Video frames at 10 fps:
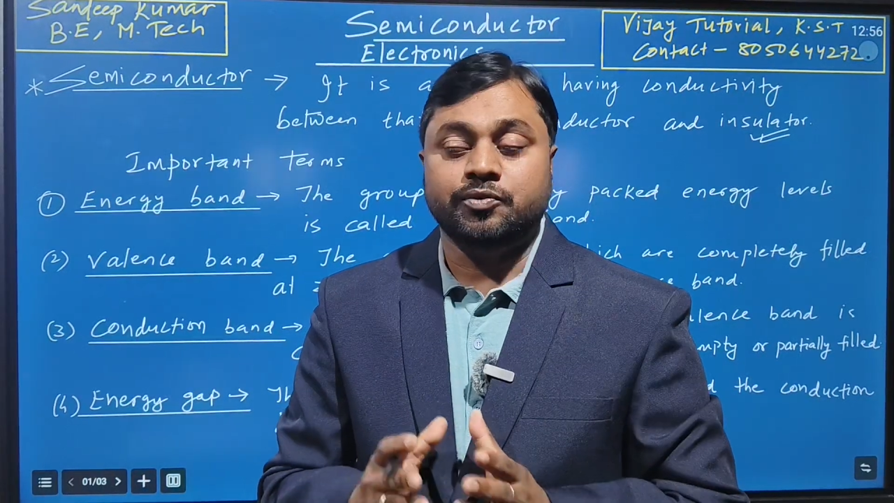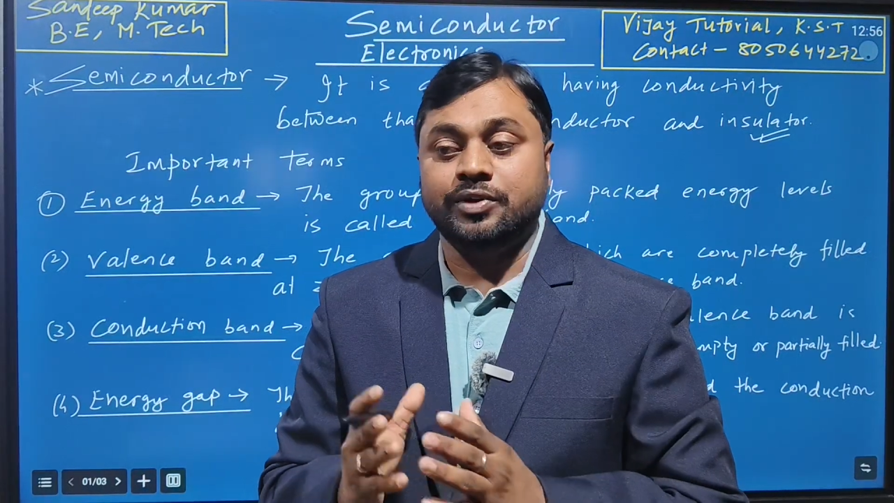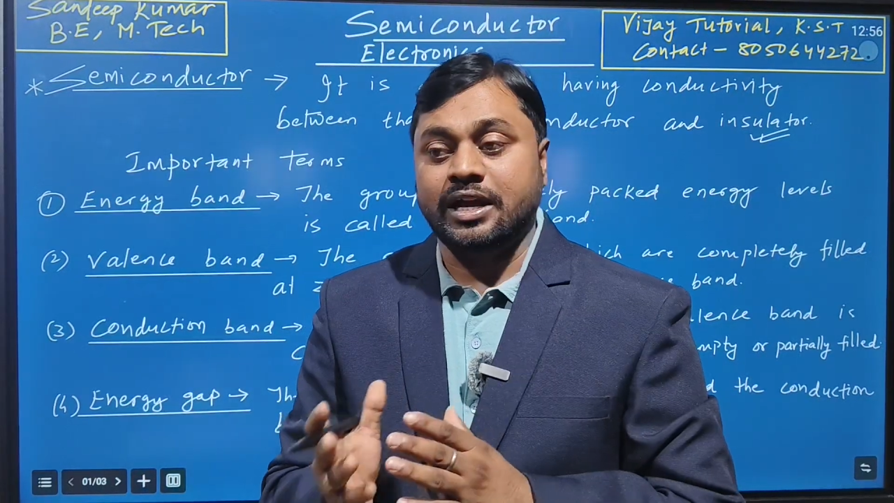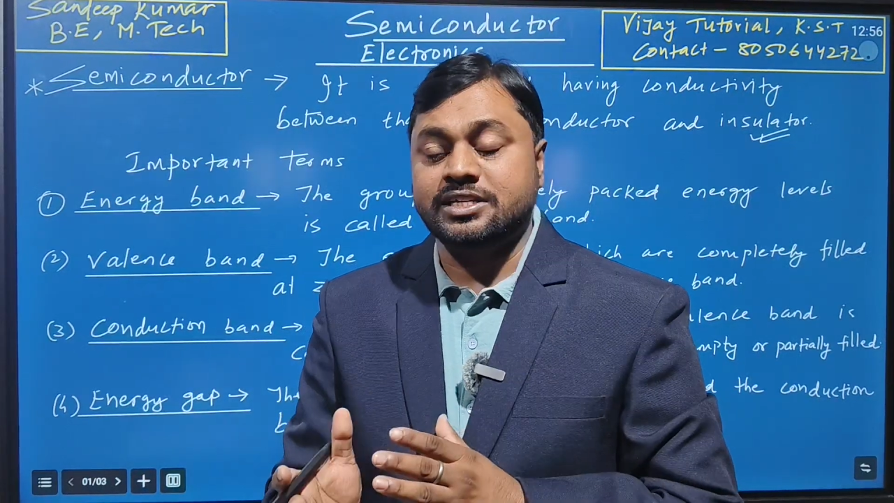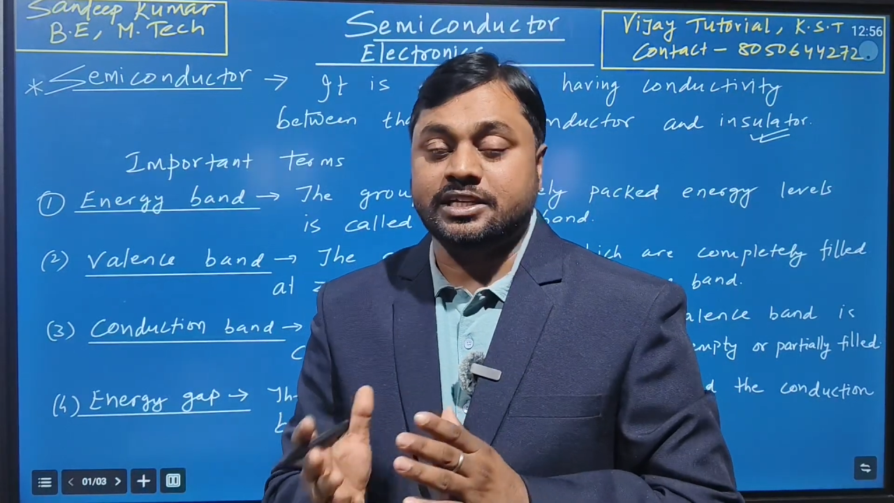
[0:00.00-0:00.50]

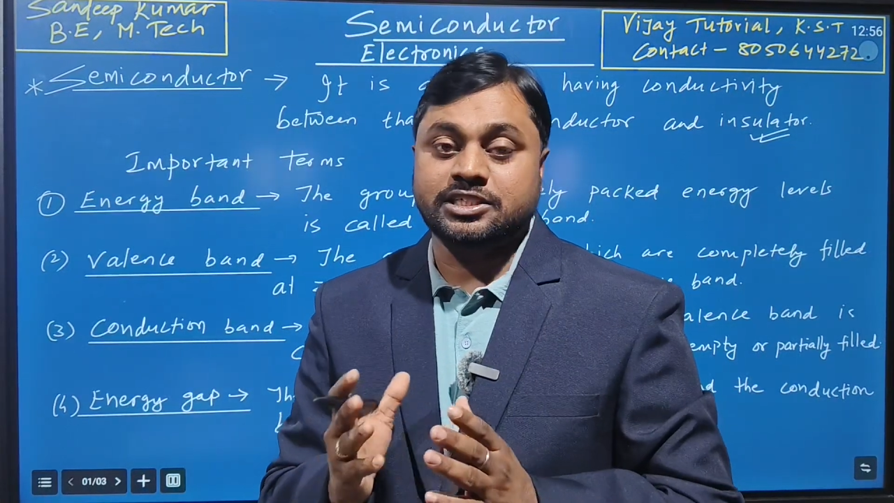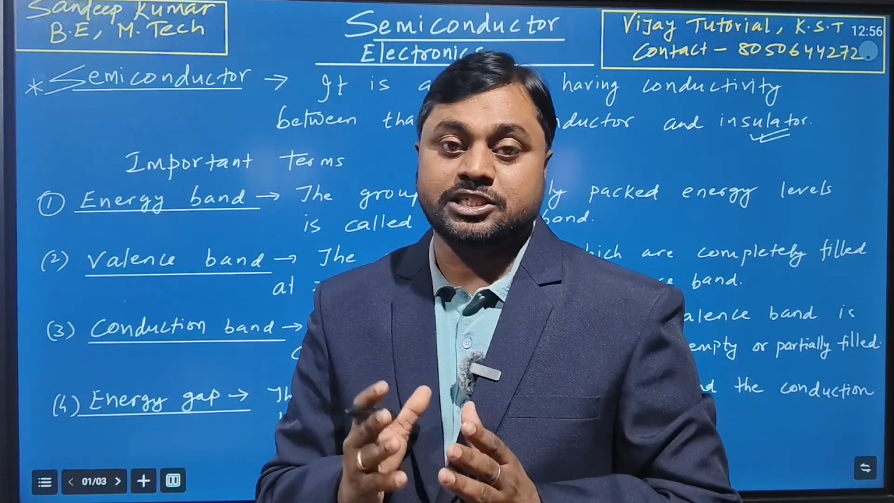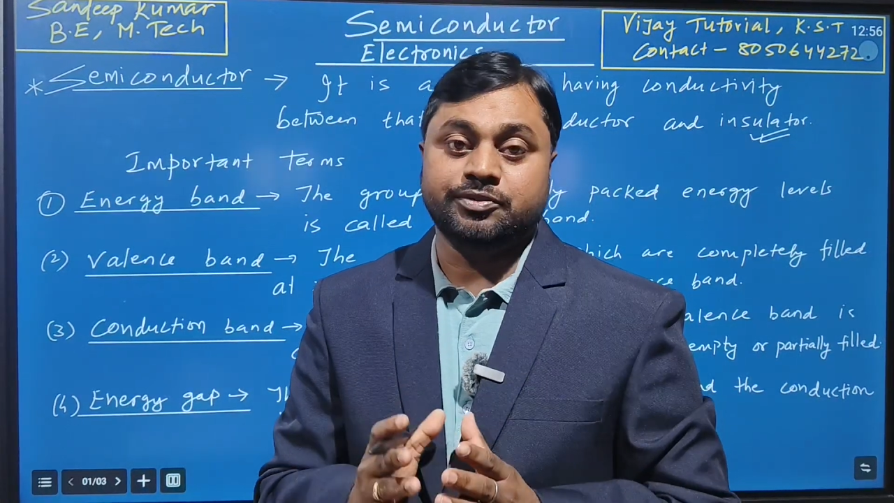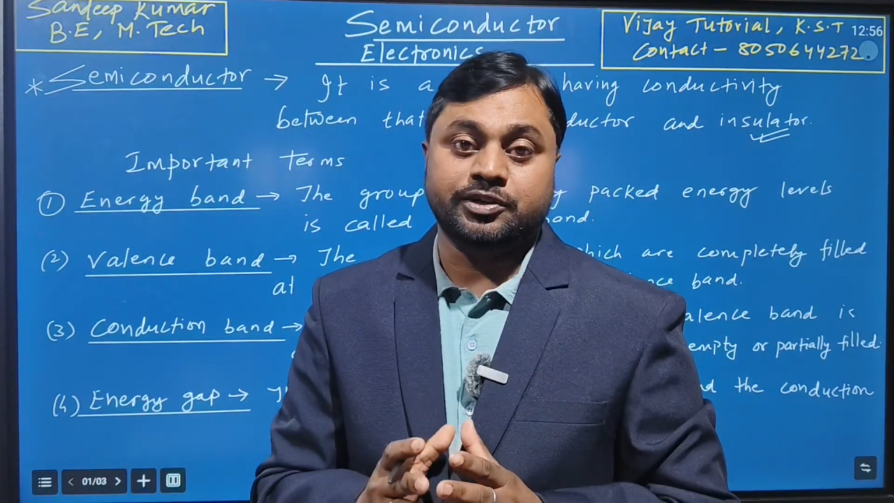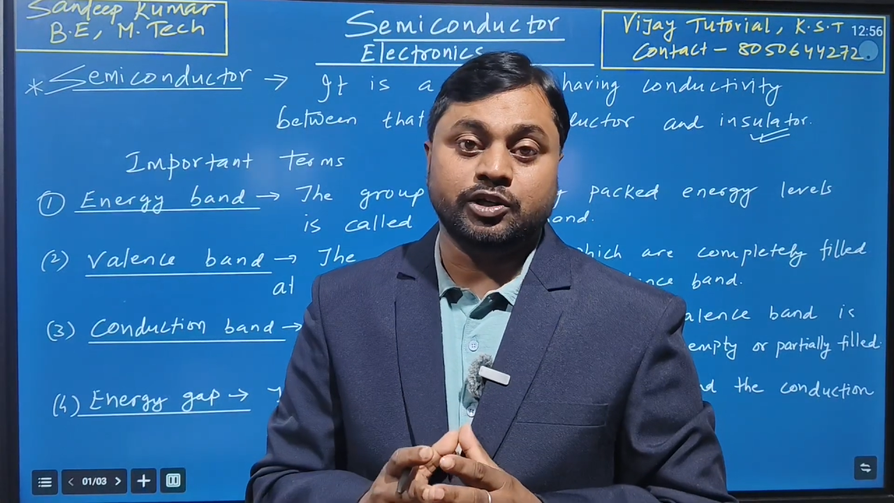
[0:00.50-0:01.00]
whereas
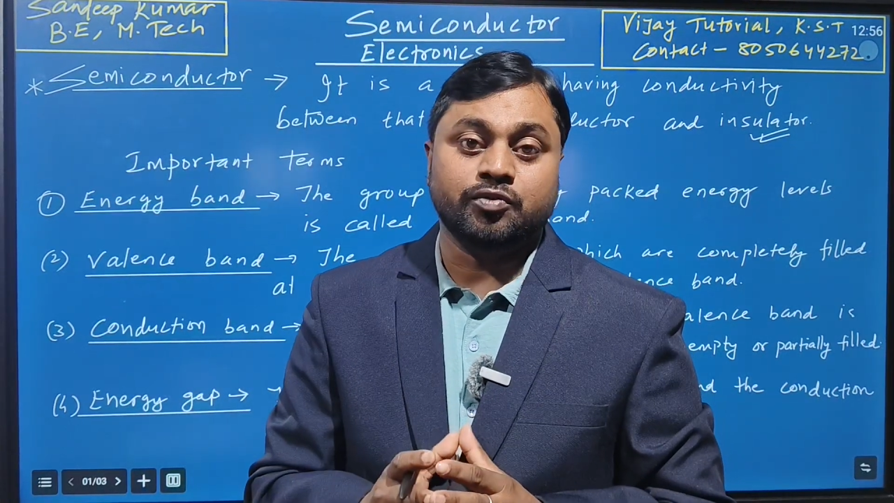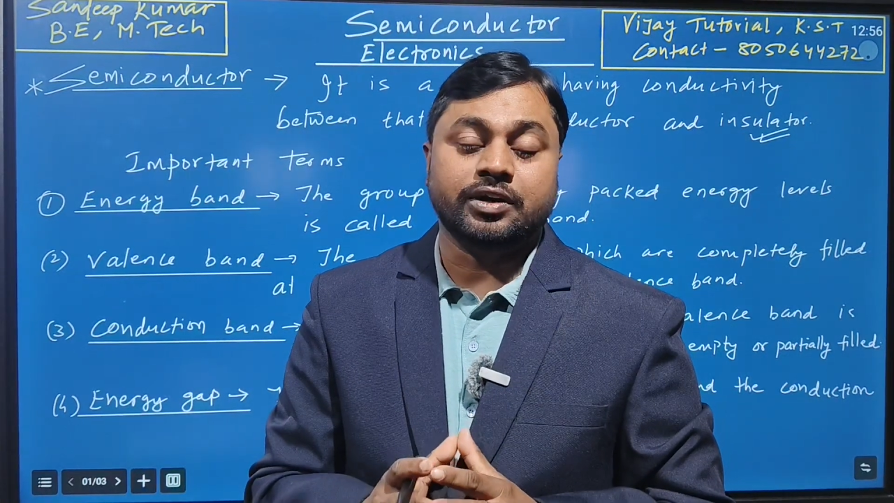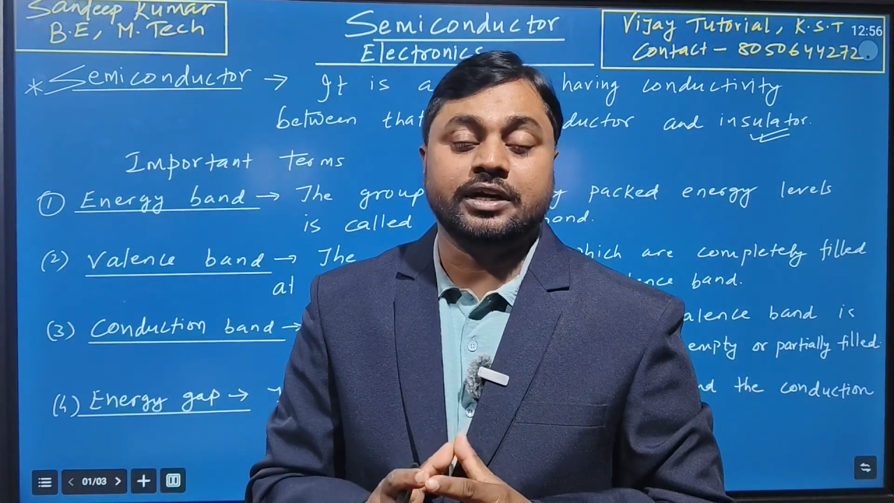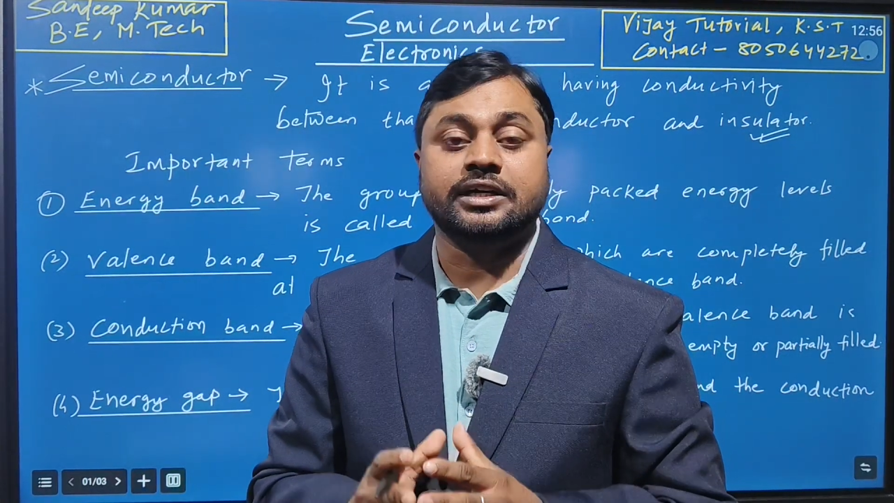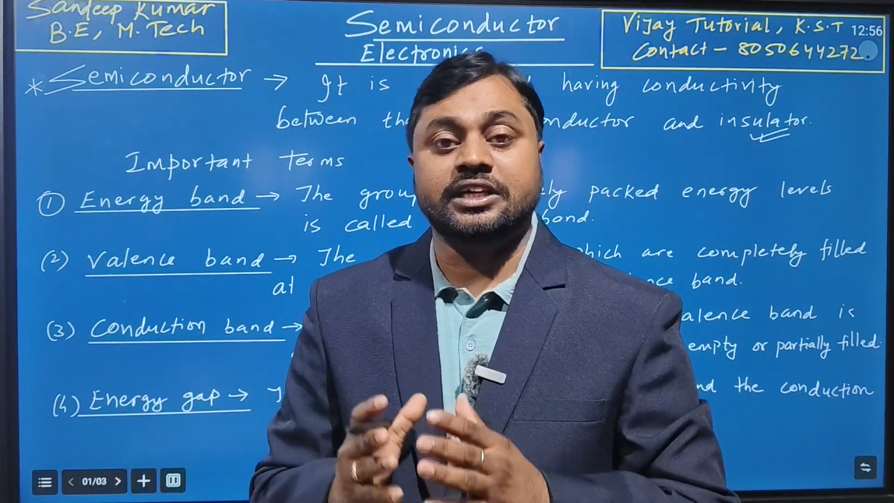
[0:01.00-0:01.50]
resistivity
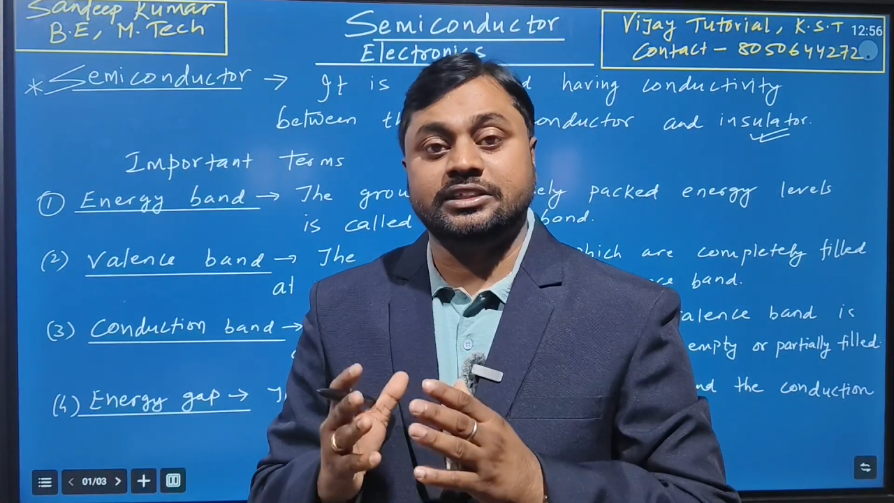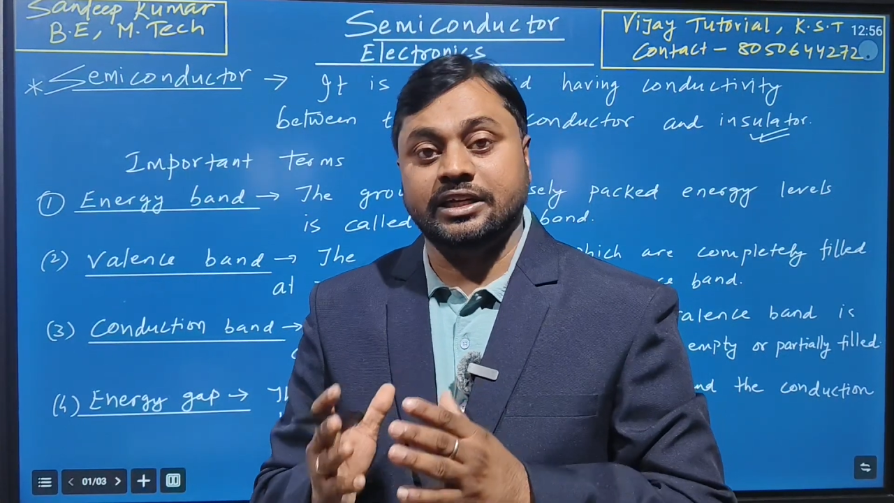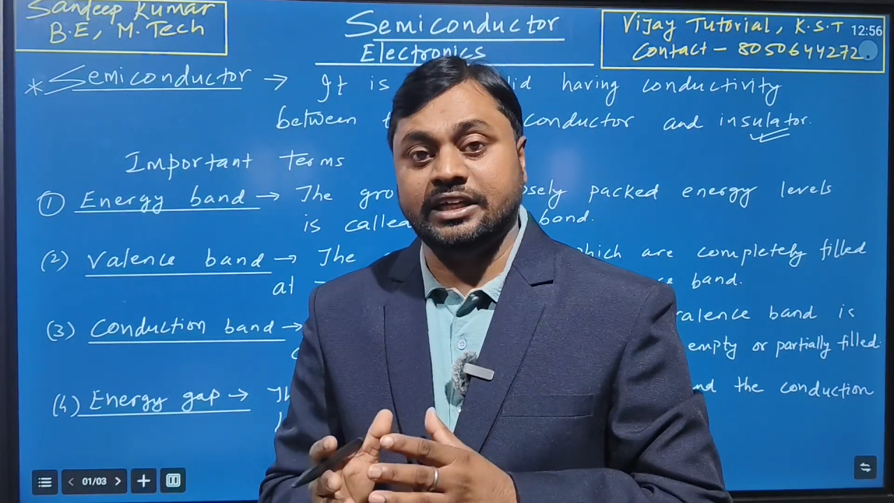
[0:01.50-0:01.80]
of conductor is